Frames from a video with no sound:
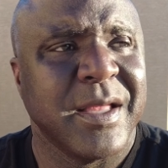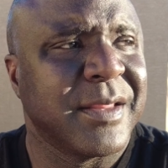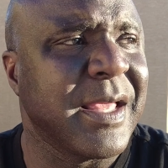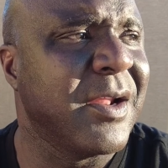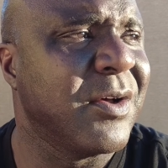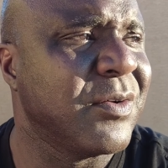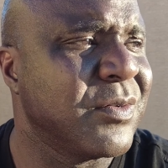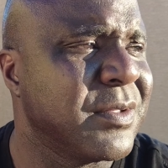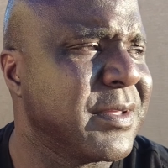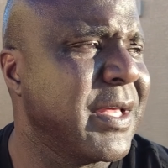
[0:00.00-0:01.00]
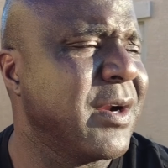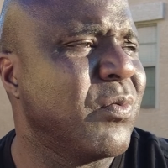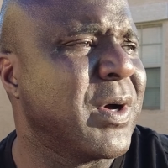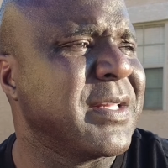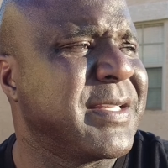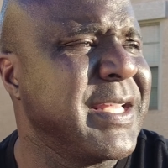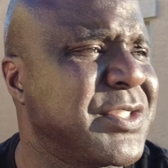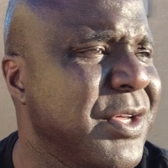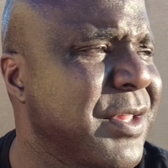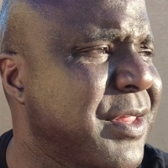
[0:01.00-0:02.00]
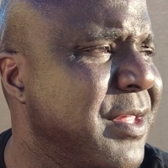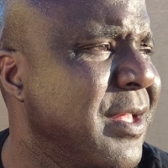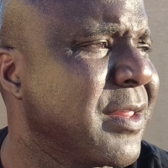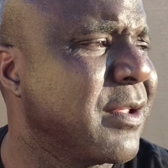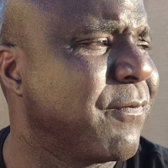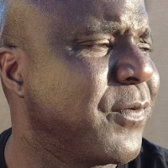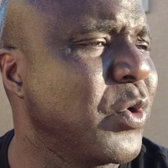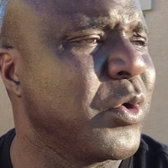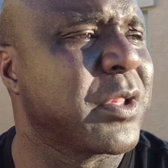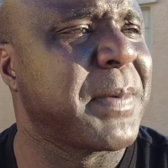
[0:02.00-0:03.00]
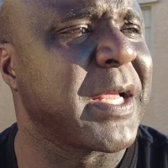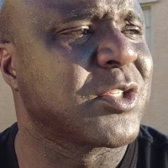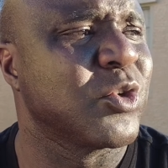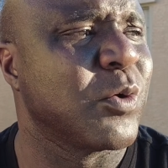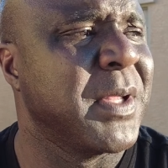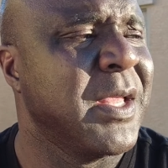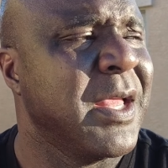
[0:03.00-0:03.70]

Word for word: they don't they don't want to teach us the full spectrum